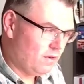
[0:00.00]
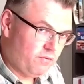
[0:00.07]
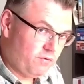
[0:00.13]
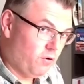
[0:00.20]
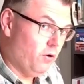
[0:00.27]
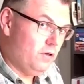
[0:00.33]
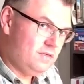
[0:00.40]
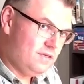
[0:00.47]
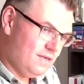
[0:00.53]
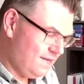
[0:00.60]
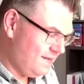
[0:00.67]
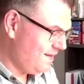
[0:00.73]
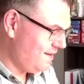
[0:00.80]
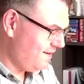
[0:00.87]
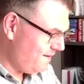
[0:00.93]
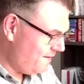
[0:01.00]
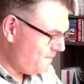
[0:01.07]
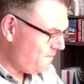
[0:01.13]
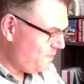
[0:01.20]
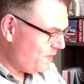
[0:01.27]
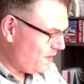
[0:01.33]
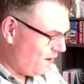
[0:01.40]
of course,
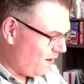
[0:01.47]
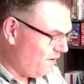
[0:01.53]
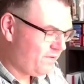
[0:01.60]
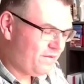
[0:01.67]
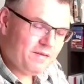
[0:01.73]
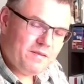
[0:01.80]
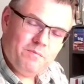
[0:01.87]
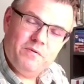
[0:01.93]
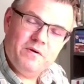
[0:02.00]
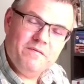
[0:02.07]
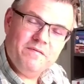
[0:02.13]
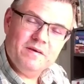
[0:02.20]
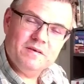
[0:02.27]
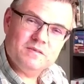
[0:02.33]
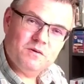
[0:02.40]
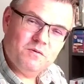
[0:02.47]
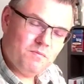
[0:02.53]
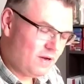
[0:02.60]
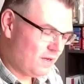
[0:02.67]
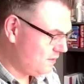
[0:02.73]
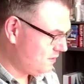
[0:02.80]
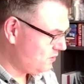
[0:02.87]
after the previous
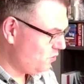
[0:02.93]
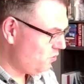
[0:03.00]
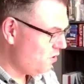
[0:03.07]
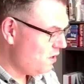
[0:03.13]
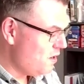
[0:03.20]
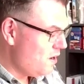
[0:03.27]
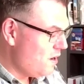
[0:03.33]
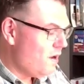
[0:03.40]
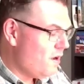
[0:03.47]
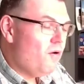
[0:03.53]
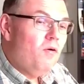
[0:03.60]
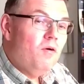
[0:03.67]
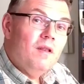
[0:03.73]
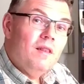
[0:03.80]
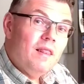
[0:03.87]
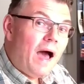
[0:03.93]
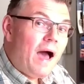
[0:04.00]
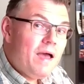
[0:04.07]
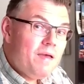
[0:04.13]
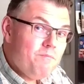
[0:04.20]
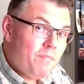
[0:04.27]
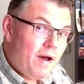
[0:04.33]
command. So
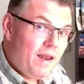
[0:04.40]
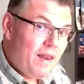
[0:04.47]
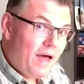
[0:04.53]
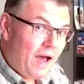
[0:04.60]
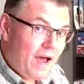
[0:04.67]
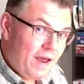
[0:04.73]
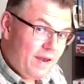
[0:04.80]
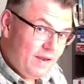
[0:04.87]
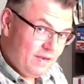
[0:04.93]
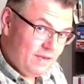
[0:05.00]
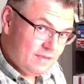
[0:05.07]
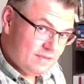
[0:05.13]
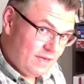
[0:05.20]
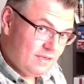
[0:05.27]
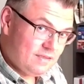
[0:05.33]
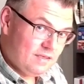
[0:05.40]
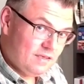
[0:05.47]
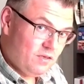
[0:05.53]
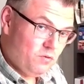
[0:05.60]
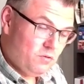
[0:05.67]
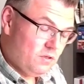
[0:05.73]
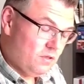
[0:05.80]
line by line it is
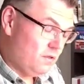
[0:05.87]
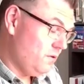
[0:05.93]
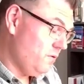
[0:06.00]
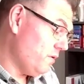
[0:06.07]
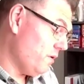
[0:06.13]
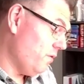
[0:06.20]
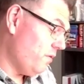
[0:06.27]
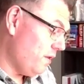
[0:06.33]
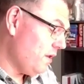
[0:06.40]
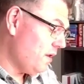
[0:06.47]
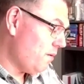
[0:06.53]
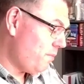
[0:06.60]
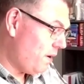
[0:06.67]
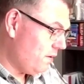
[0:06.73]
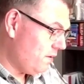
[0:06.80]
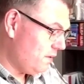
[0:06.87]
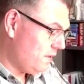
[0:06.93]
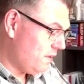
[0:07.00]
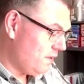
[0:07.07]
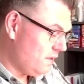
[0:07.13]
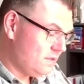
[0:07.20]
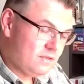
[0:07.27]
executed. You can think about it
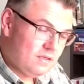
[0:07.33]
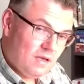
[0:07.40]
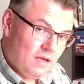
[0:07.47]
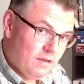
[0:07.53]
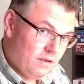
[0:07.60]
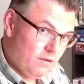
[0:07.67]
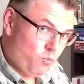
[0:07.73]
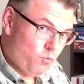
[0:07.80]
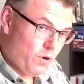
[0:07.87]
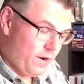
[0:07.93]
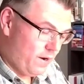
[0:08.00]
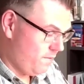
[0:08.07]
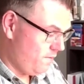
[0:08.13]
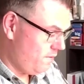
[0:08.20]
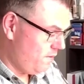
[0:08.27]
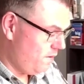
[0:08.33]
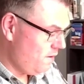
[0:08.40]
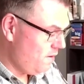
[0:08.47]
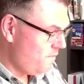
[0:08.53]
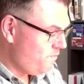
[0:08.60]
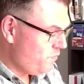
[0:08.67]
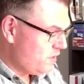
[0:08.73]
that it's done that way.
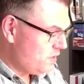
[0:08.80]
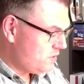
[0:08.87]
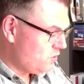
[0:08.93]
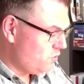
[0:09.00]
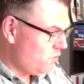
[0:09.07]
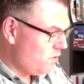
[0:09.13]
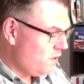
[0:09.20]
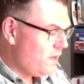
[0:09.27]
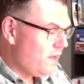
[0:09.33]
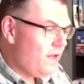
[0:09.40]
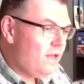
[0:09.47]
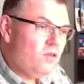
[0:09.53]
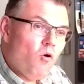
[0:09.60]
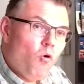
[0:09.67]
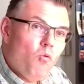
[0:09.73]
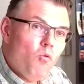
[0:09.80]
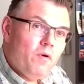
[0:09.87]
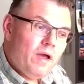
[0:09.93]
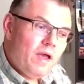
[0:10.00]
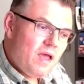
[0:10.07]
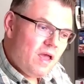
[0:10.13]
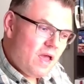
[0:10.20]
Yeah? So it
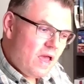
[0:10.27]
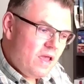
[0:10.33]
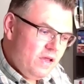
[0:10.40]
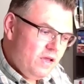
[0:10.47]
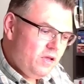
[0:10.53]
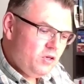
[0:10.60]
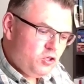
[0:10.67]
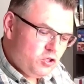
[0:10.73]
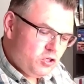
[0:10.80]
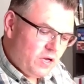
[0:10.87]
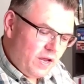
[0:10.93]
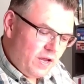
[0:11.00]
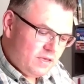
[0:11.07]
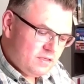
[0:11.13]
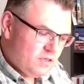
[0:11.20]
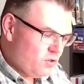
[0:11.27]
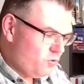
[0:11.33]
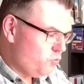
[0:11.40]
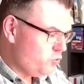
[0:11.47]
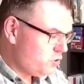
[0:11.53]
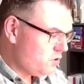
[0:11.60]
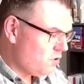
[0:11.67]
each
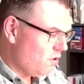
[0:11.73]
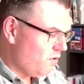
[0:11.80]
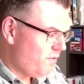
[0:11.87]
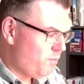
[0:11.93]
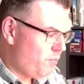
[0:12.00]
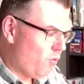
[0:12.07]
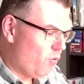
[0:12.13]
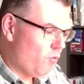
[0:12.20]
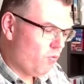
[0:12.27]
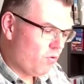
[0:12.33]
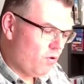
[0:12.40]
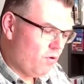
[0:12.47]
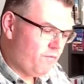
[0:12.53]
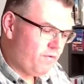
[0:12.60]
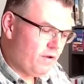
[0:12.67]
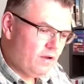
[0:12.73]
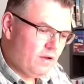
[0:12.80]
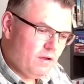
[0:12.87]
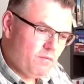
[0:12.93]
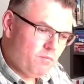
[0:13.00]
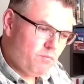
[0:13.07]
execution of a of a